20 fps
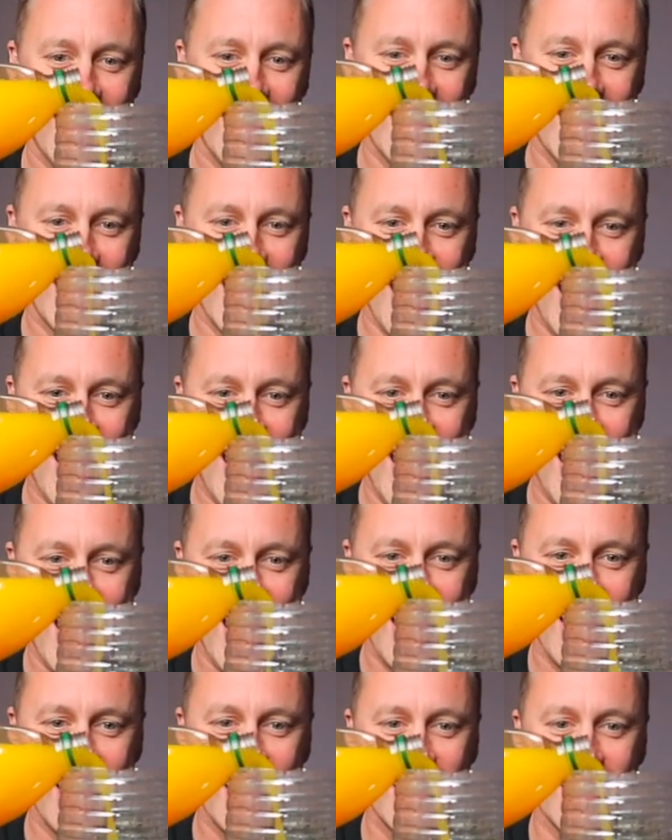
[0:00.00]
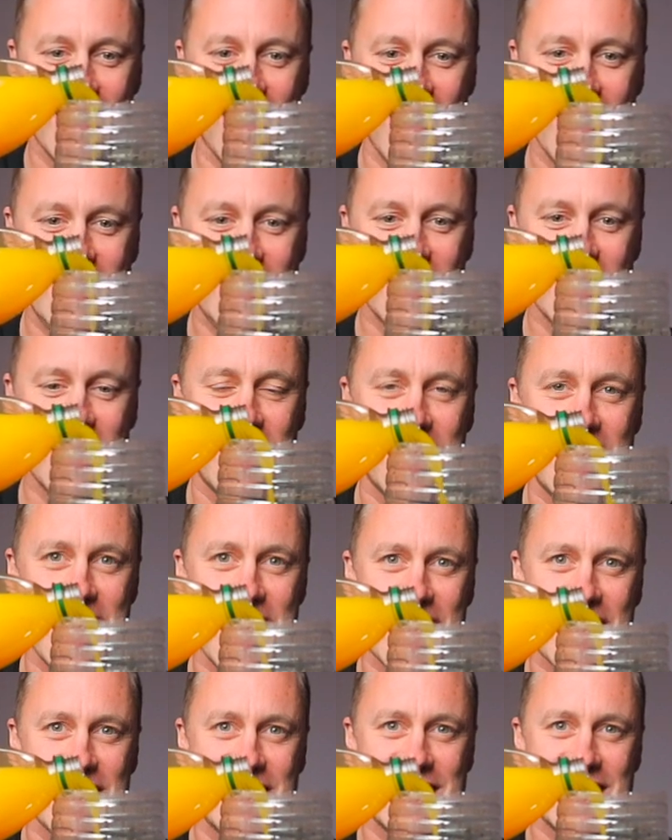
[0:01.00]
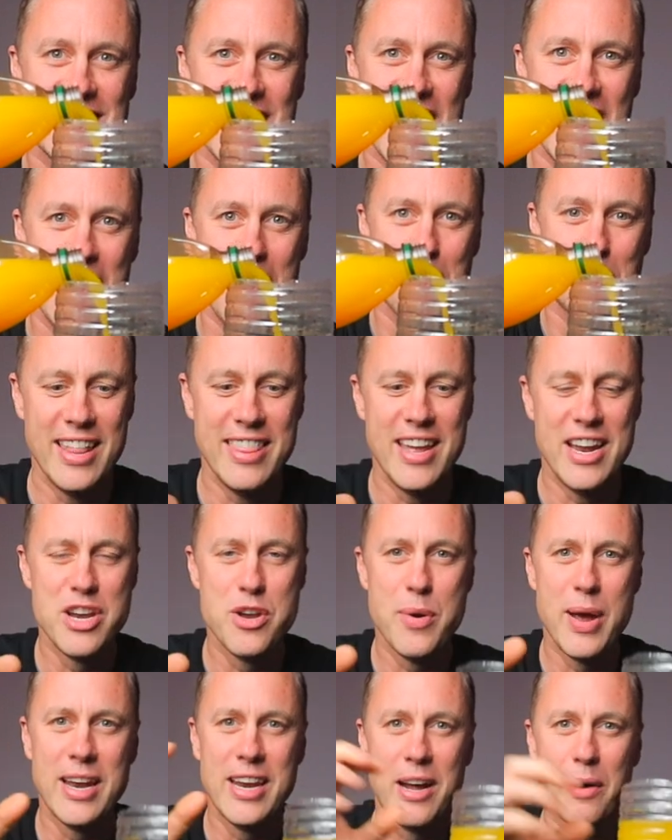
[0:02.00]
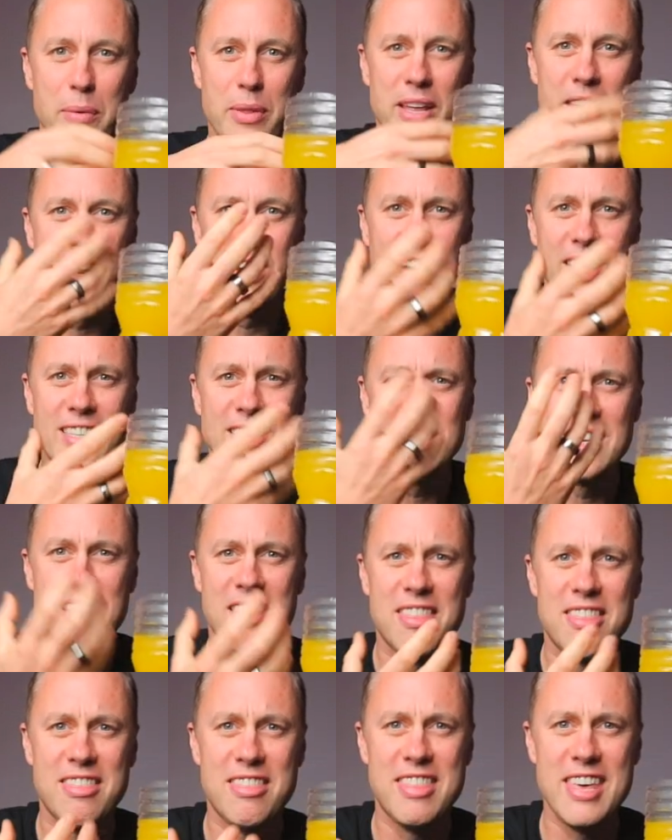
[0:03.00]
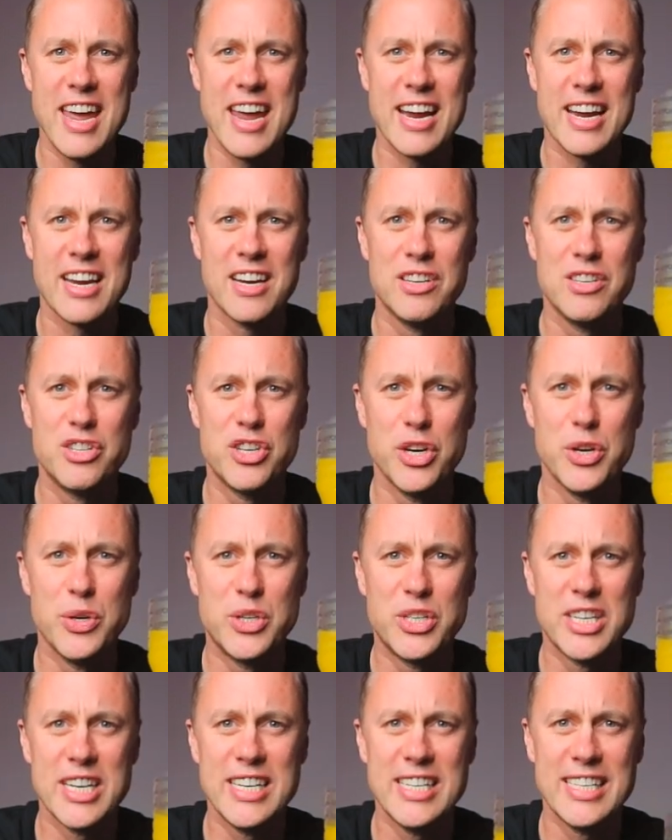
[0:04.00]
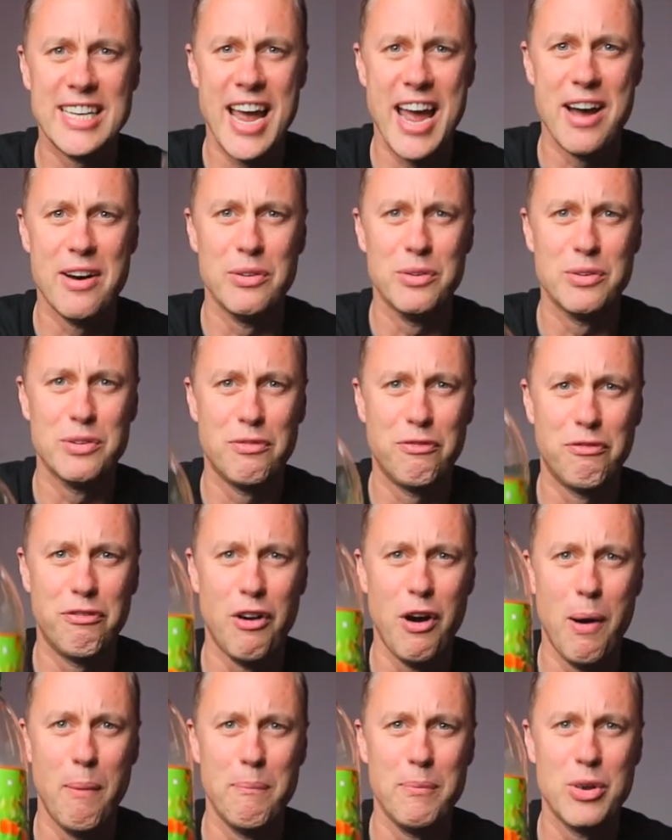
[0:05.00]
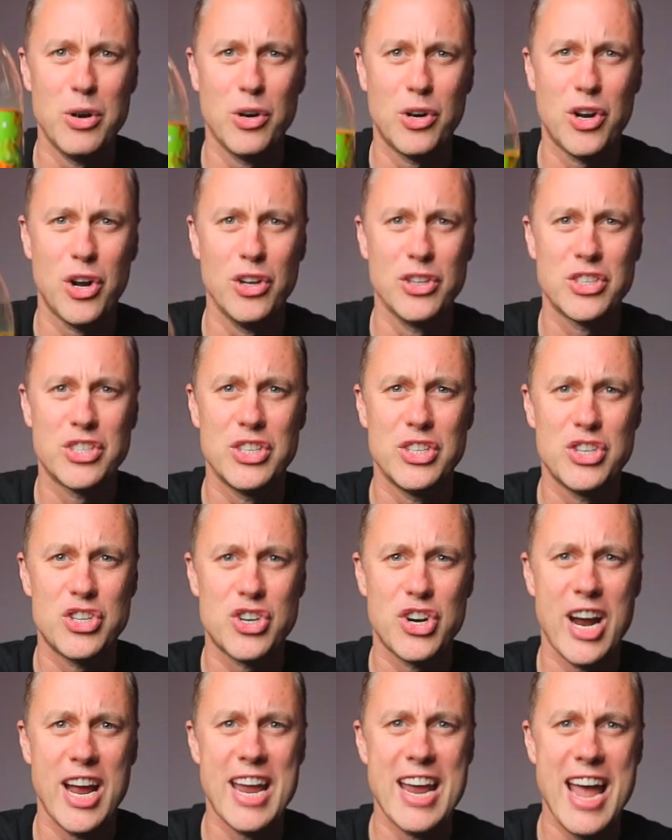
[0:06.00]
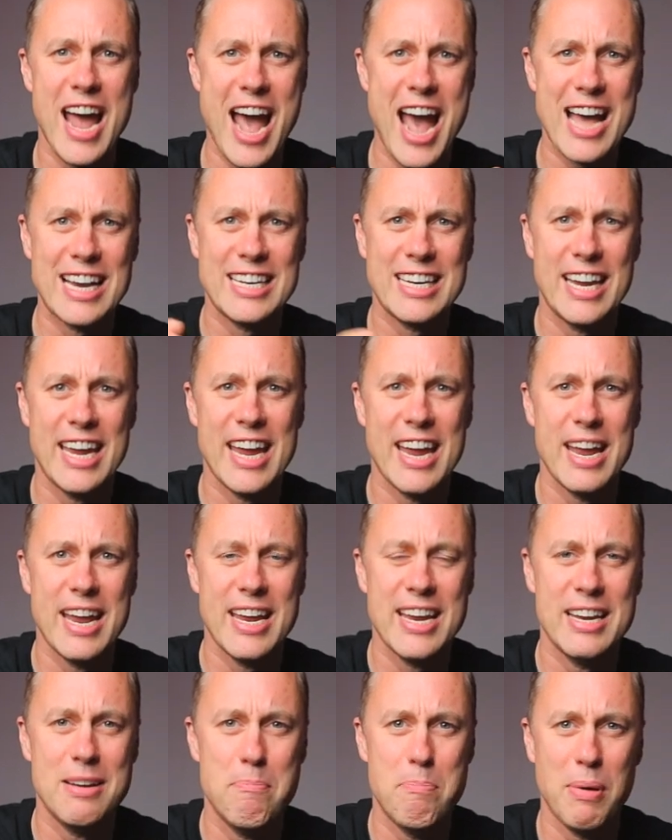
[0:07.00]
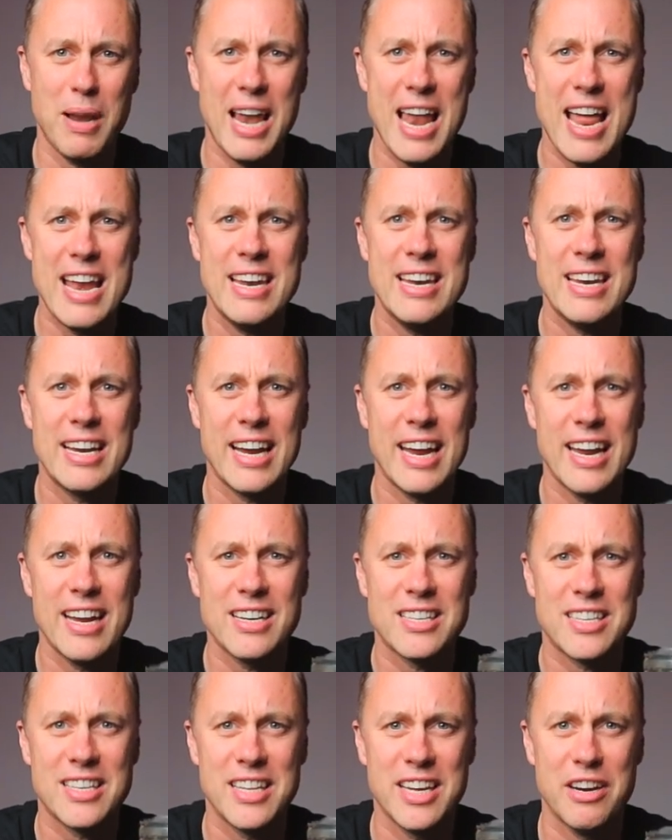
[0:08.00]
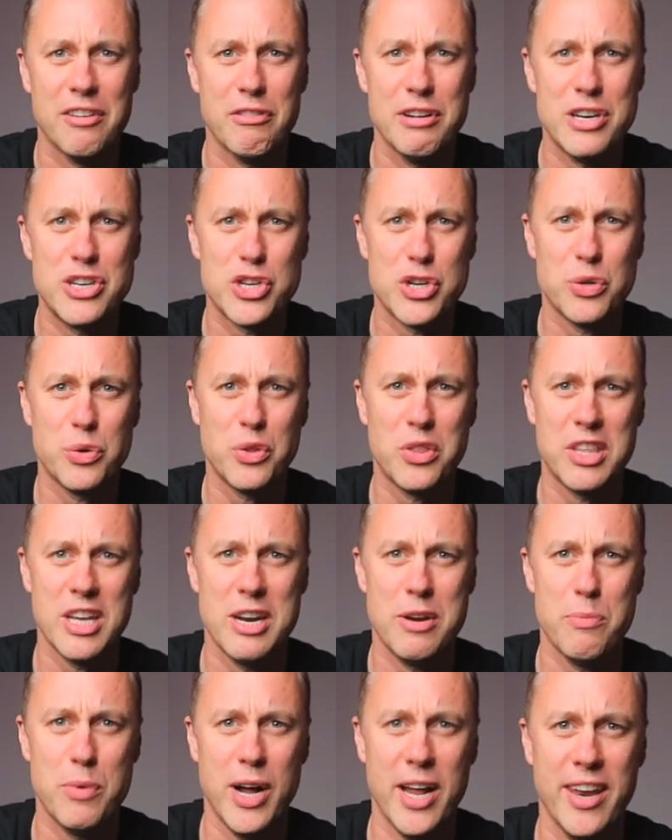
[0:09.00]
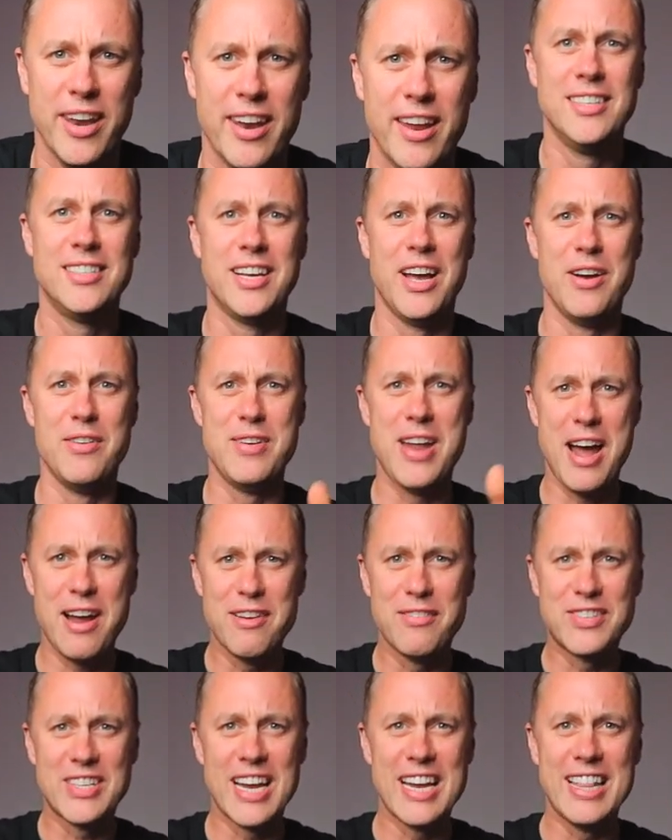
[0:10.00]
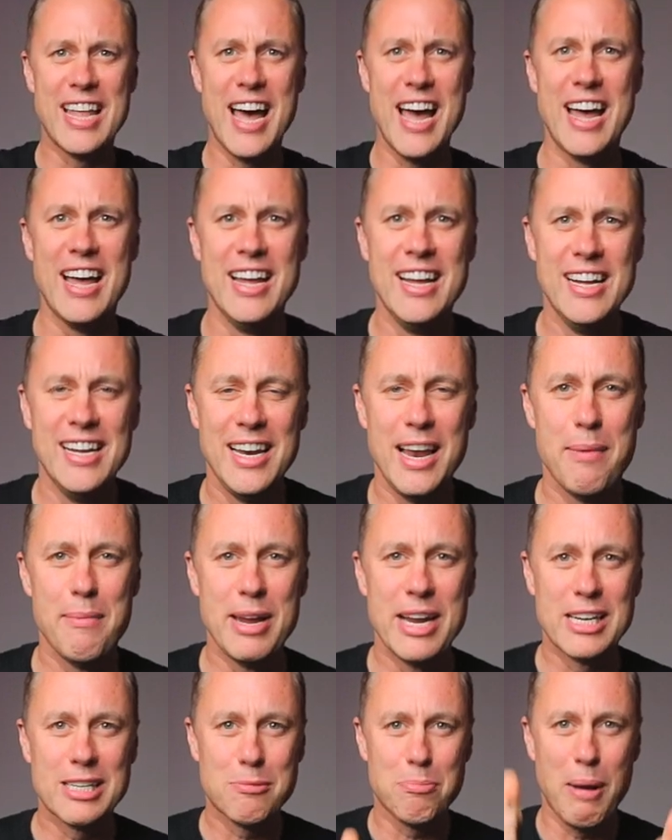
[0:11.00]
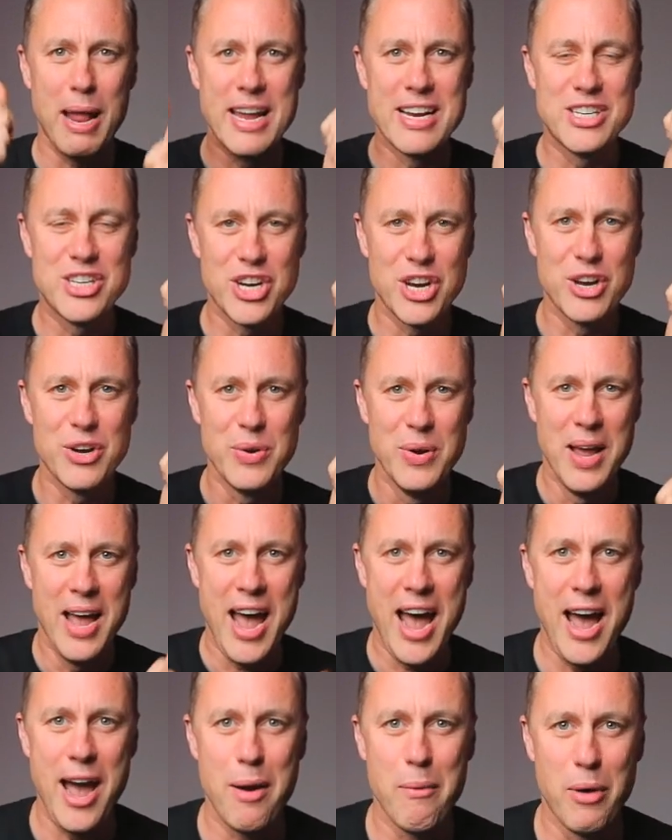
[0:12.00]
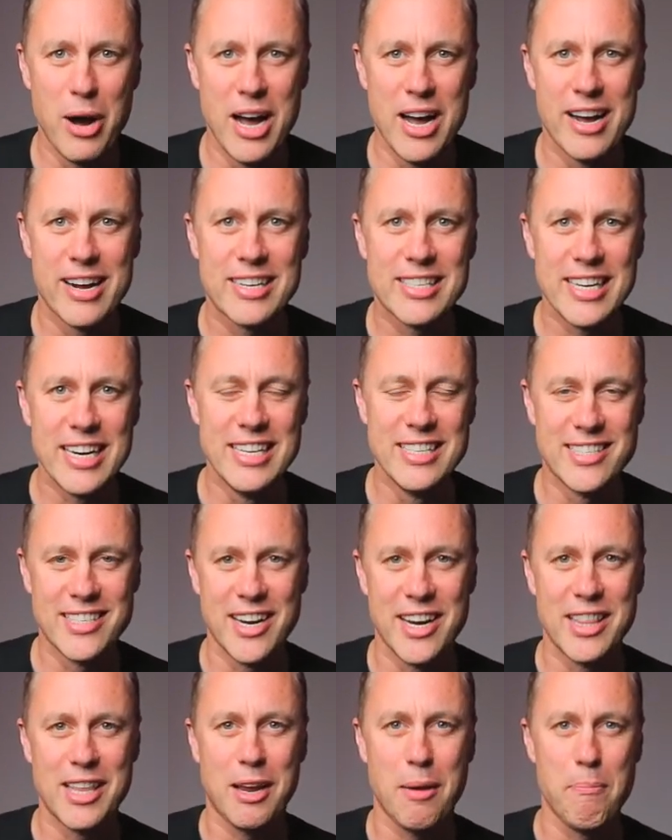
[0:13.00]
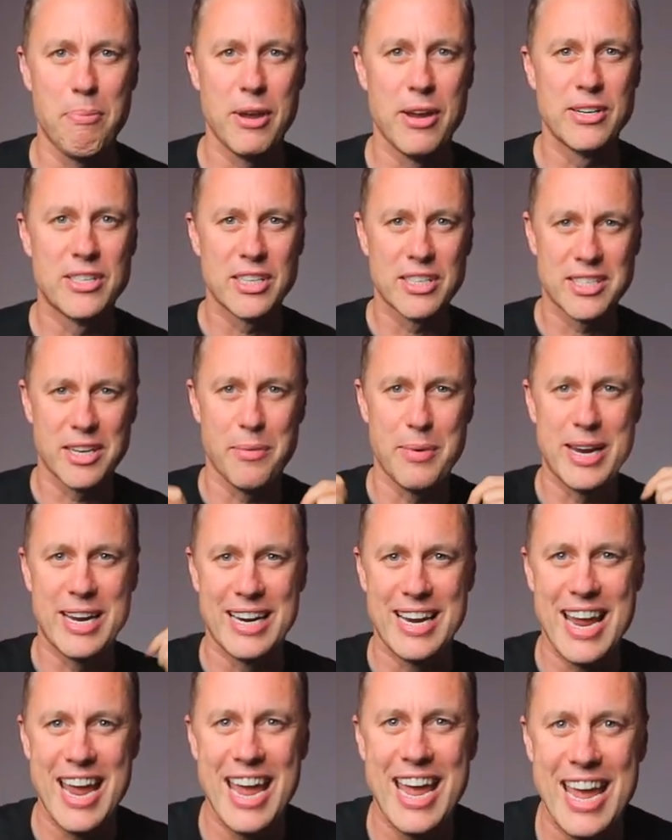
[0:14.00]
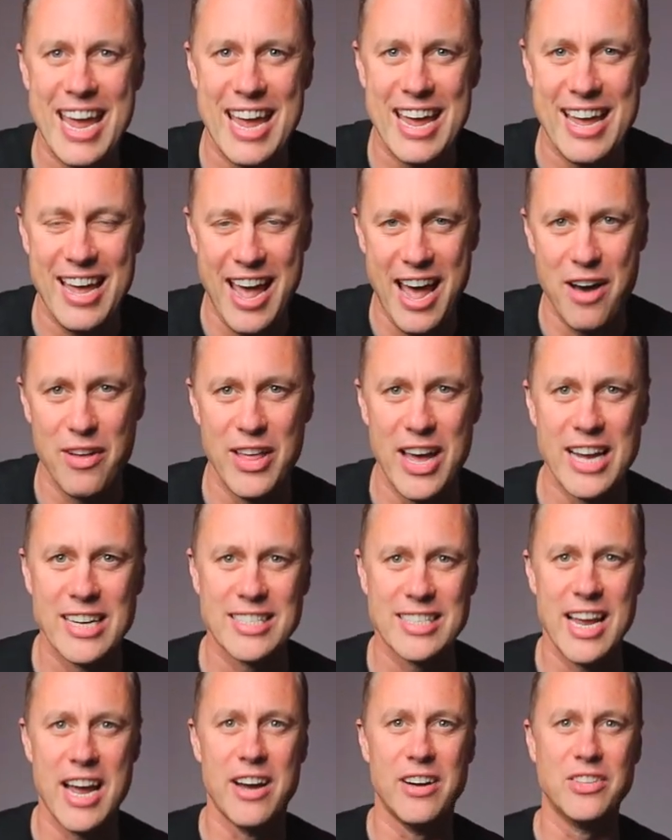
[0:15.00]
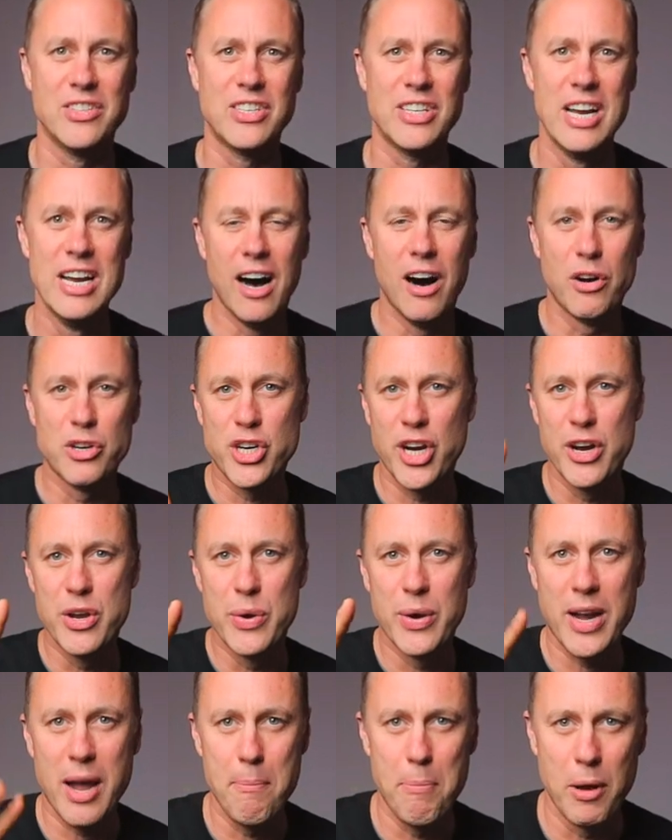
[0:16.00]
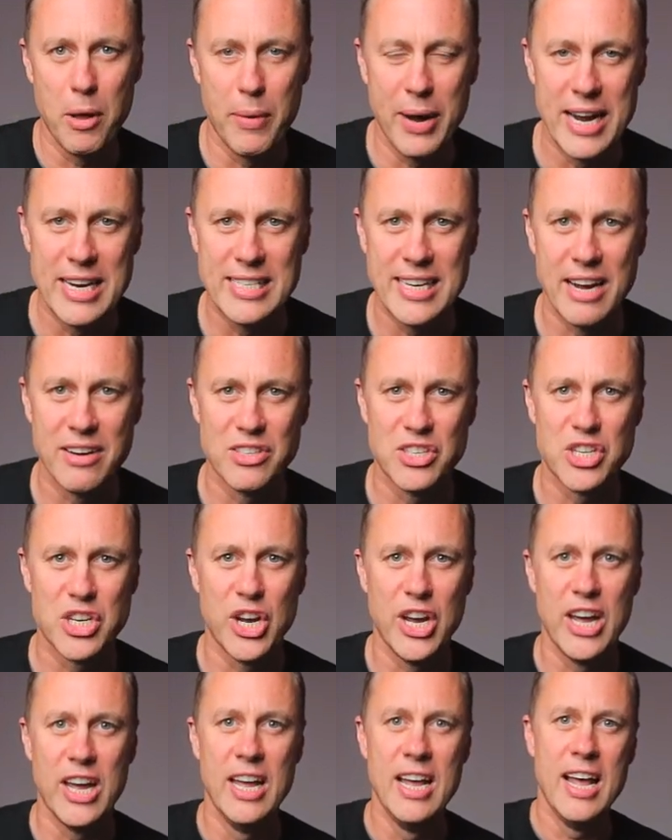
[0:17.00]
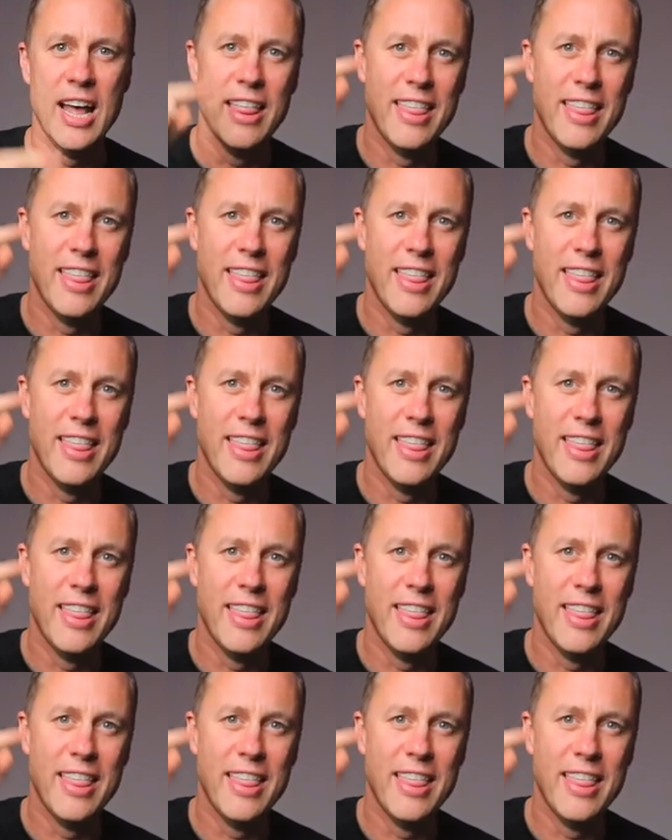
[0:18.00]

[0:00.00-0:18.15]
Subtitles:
in there nice and thickens it up. And then you end up with a nice thick, juicy sound from your concentrate, adding it in, blending it to the original thin one. So now you've seen that, let me explain to you how it works inside the computer so we can hear how that sounds. I'll show you a couple of ways how to do it.